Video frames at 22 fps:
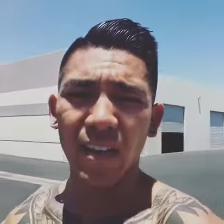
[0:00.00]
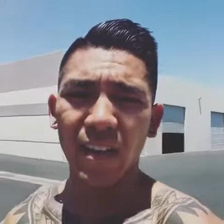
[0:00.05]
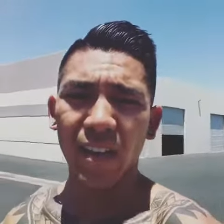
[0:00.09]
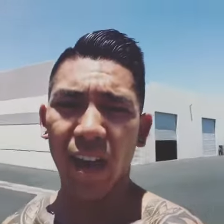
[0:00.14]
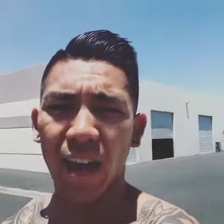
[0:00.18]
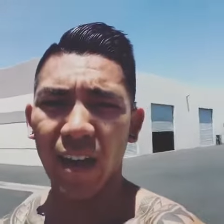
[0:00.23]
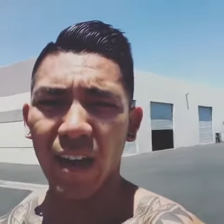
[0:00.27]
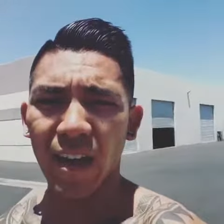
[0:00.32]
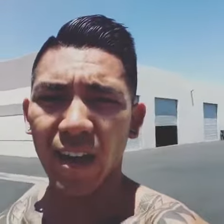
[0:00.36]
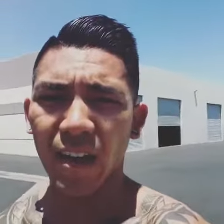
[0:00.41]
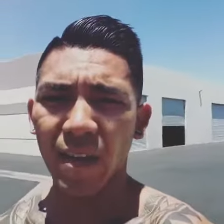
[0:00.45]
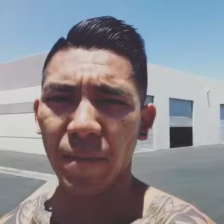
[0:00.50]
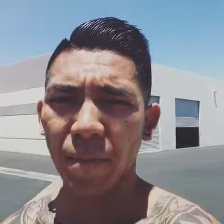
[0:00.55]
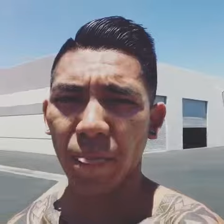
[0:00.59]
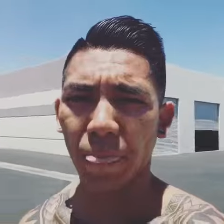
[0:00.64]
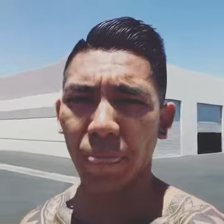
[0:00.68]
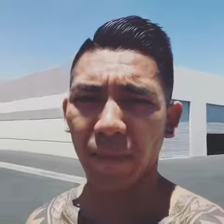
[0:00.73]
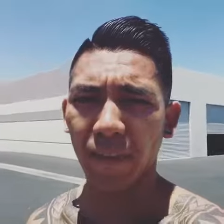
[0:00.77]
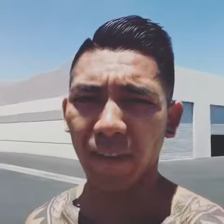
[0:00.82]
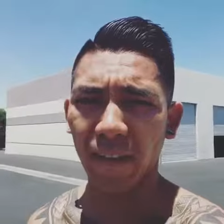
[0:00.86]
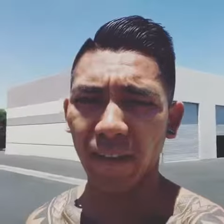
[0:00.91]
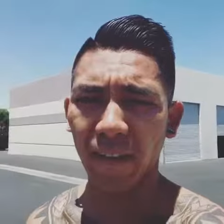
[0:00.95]

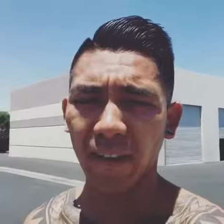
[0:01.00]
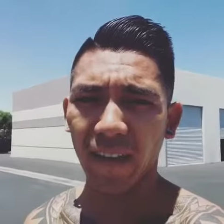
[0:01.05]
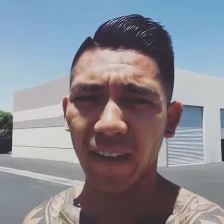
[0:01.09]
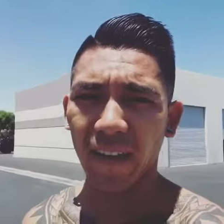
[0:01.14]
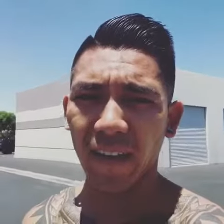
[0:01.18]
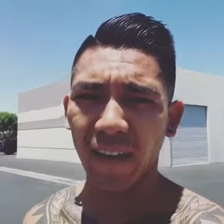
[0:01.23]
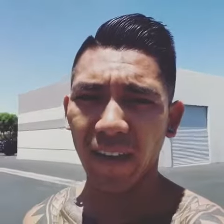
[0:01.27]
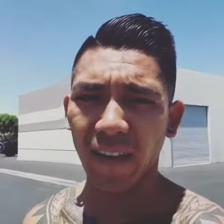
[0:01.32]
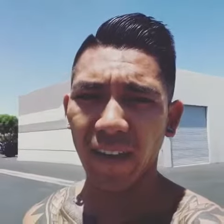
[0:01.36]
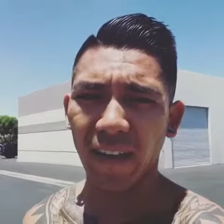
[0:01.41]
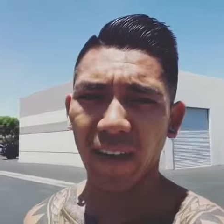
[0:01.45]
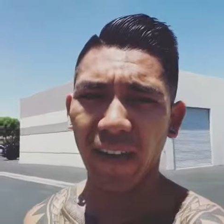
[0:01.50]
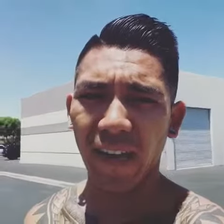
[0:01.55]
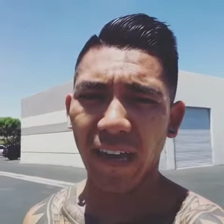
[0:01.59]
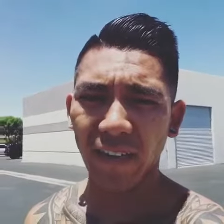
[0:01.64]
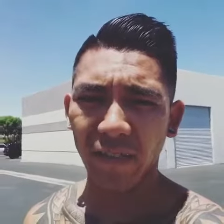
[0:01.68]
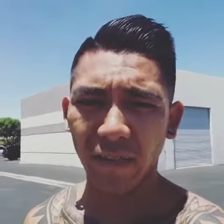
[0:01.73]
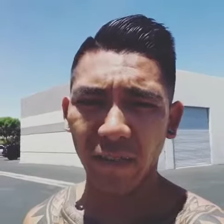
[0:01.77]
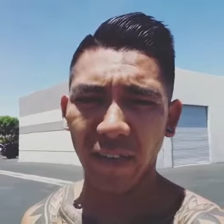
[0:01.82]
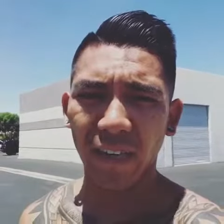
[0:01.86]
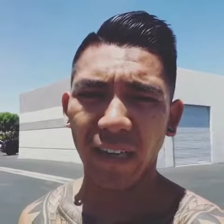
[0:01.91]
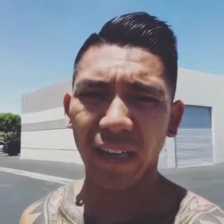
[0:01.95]
And
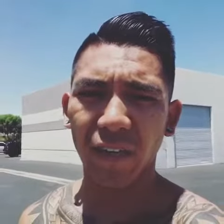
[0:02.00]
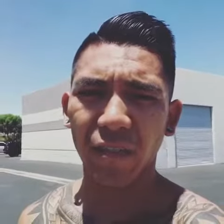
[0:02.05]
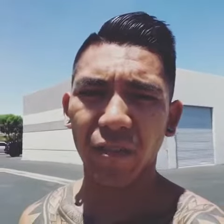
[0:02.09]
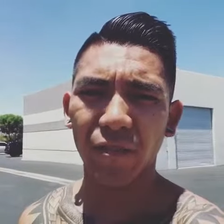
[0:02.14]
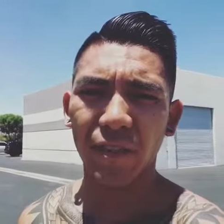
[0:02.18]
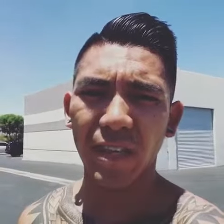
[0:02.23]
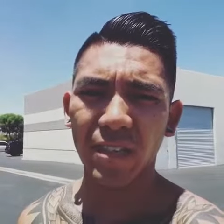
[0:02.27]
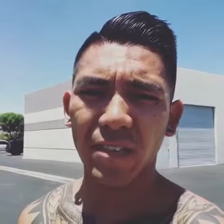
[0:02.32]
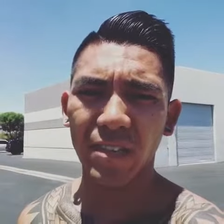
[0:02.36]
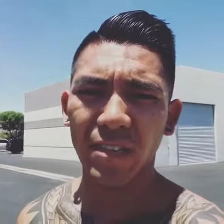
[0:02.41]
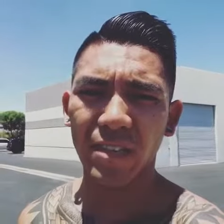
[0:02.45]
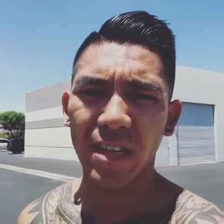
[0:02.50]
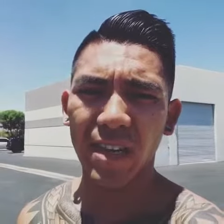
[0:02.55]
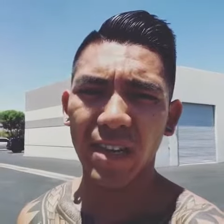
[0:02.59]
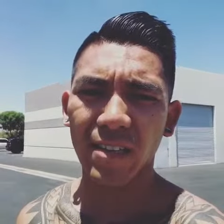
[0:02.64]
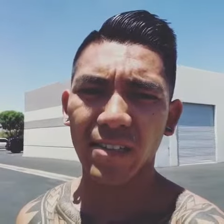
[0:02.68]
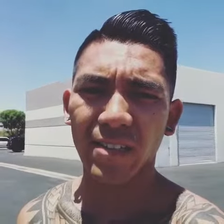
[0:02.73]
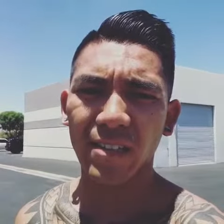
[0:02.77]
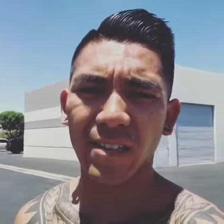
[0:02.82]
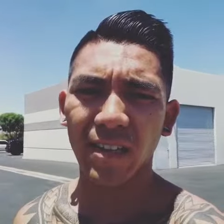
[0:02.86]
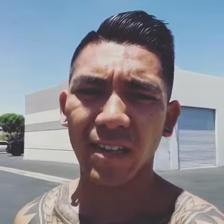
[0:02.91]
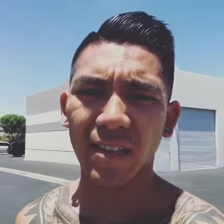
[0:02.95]
you can get it through
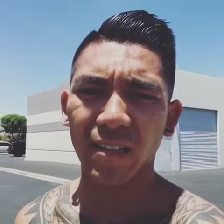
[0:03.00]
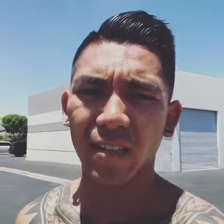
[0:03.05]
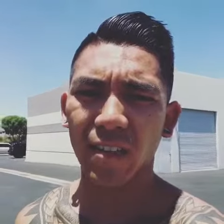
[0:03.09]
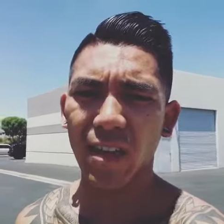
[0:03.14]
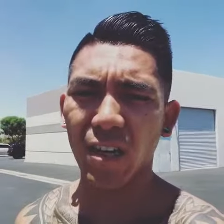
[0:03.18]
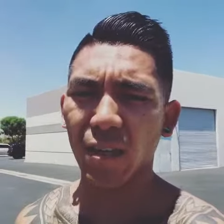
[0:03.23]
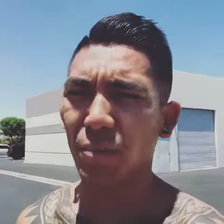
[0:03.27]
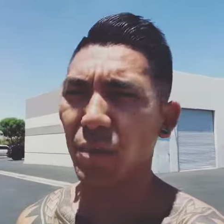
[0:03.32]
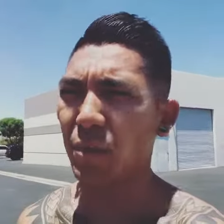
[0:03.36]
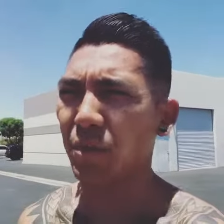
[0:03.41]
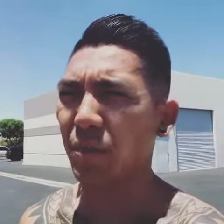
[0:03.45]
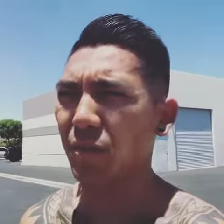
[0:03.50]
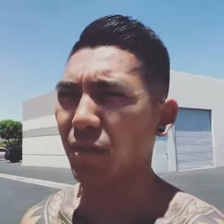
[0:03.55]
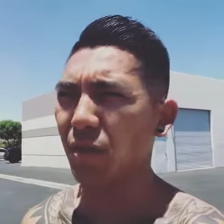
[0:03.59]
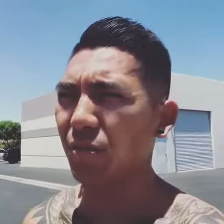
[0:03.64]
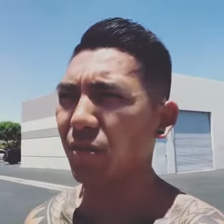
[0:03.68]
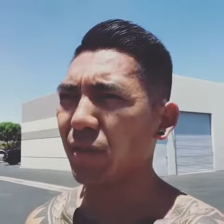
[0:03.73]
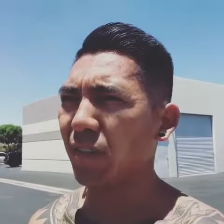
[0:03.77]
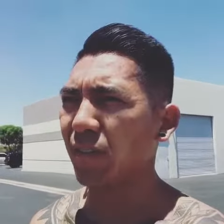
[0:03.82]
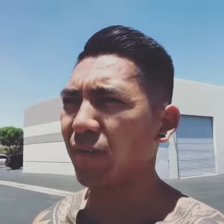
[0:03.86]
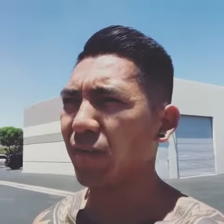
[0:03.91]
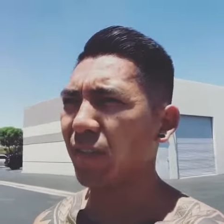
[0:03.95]
exercise, and a lot of people don't
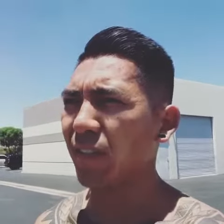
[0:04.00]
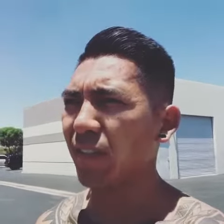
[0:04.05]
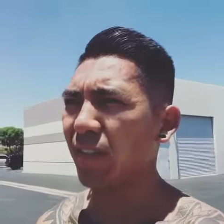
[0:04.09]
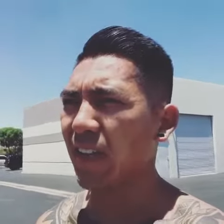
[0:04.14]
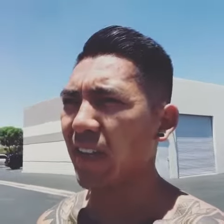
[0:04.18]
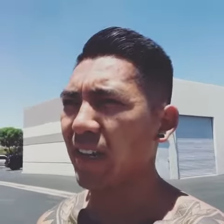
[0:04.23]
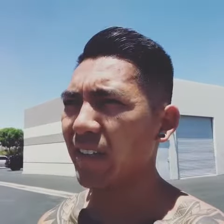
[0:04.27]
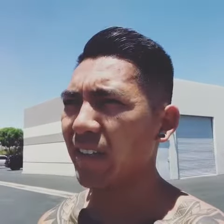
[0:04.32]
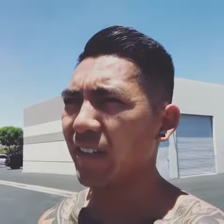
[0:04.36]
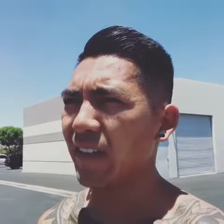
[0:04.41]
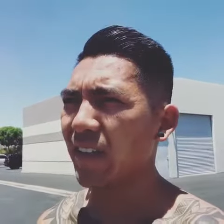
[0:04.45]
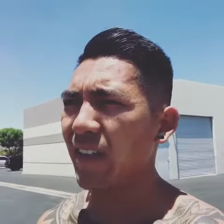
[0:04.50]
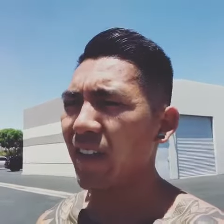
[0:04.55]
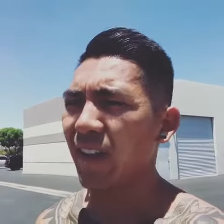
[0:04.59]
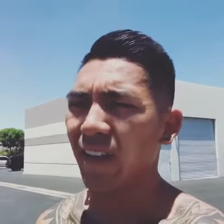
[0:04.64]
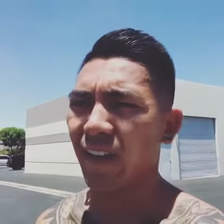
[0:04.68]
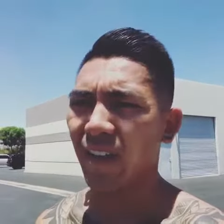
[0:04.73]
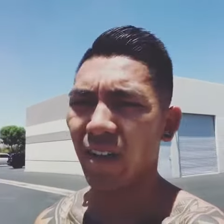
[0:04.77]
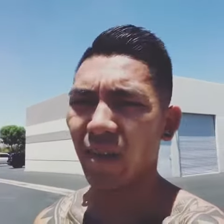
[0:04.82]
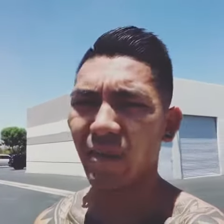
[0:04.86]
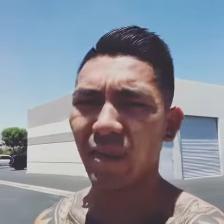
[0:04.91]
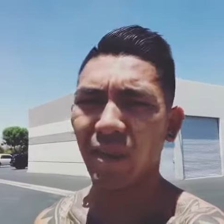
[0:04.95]
really feel that,
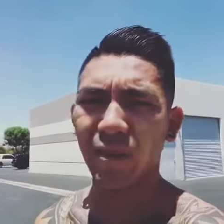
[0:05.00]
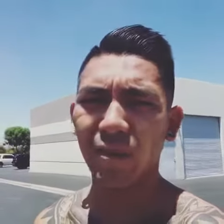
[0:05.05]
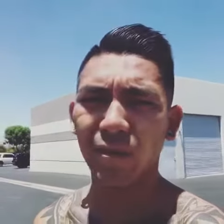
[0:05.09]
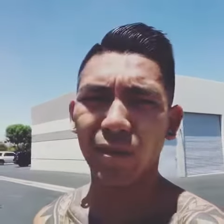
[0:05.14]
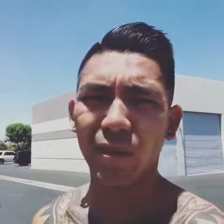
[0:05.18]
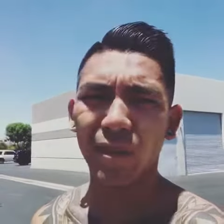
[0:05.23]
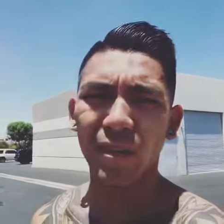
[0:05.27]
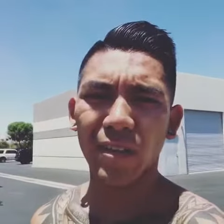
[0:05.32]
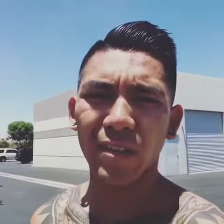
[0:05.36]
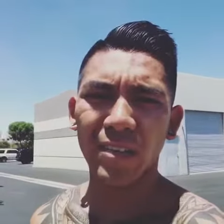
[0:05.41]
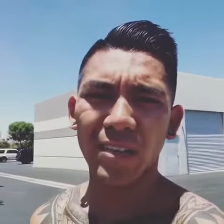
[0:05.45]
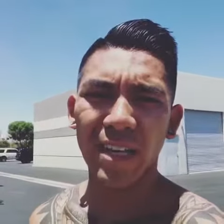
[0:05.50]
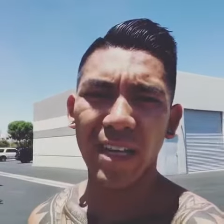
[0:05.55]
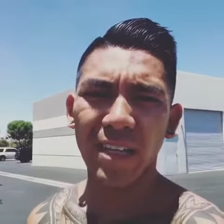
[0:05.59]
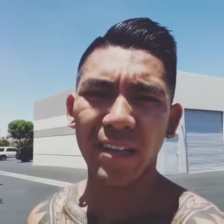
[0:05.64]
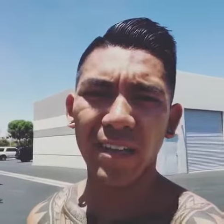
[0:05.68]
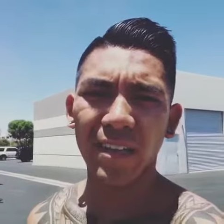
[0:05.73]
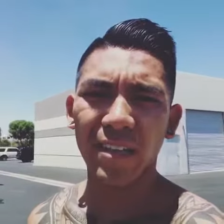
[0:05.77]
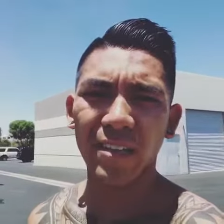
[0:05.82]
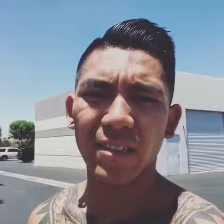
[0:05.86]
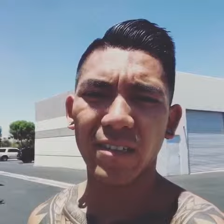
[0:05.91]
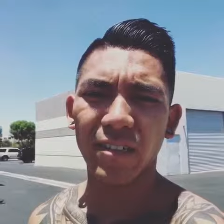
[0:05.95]
and they don't understand
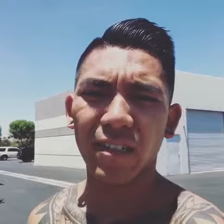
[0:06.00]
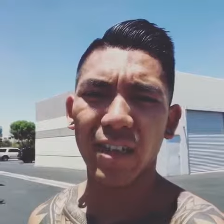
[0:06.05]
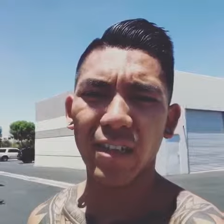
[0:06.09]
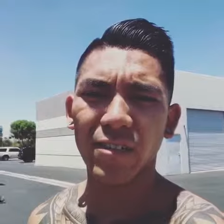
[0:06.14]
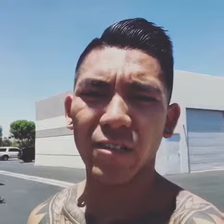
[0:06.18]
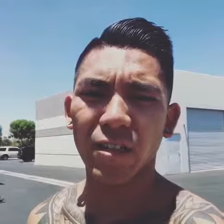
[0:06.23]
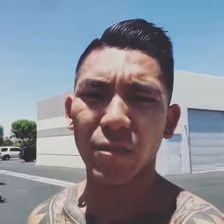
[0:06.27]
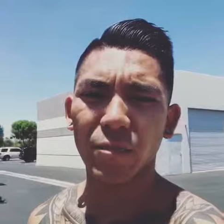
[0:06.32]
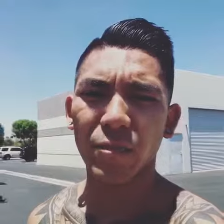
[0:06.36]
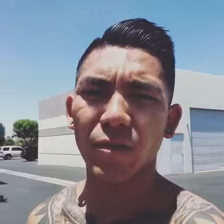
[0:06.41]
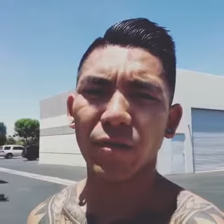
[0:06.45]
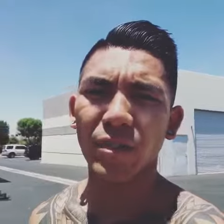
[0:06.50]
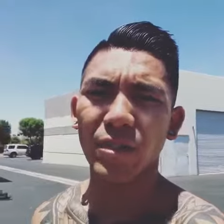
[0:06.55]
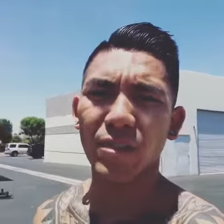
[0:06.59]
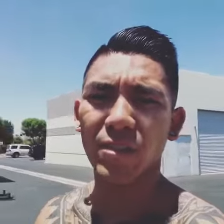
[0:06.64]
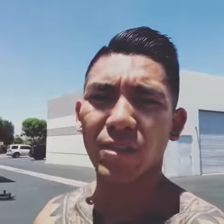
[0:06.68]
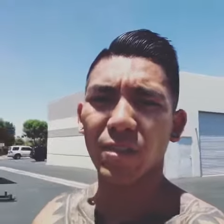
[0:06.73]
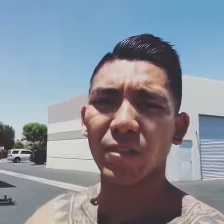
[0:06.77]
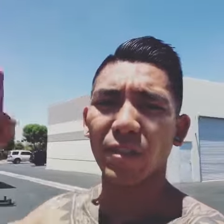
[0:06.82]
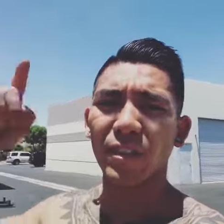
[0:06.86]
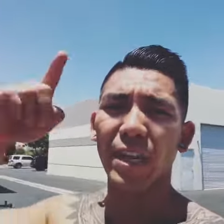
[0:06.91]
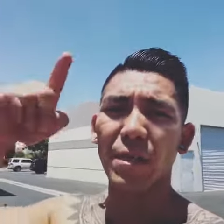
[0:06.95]
it until they start moving.
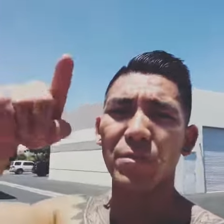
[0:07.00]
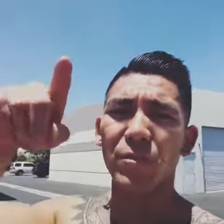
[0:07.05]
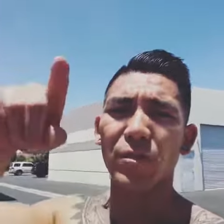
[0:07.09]
So get